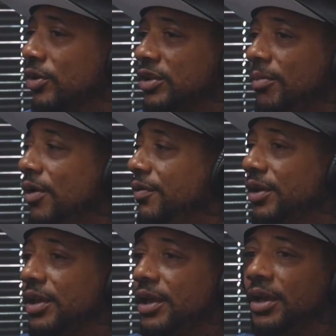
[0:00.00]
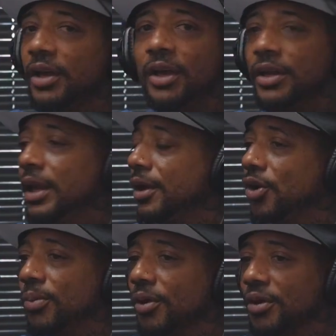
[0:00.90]
As I'm over here, they ain't
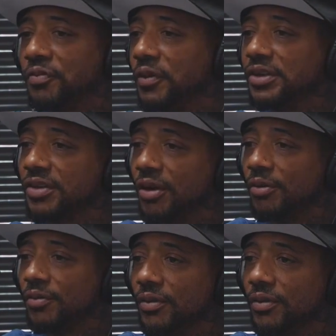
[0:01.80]
gonna blow your face off.